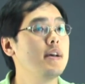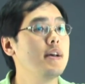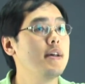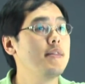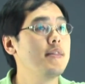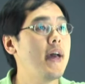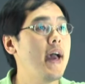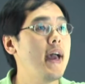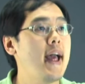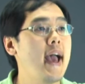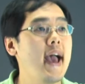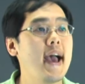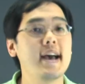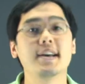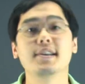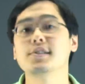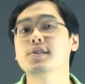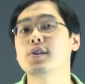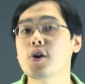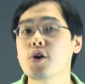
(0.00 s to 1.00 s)
that
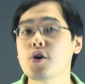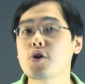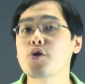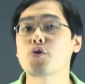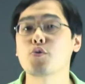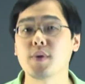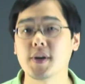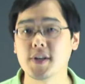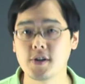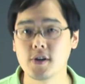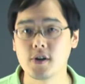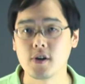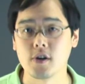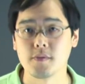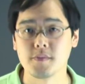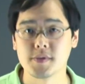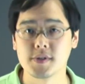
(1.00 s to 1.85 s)
has three terms.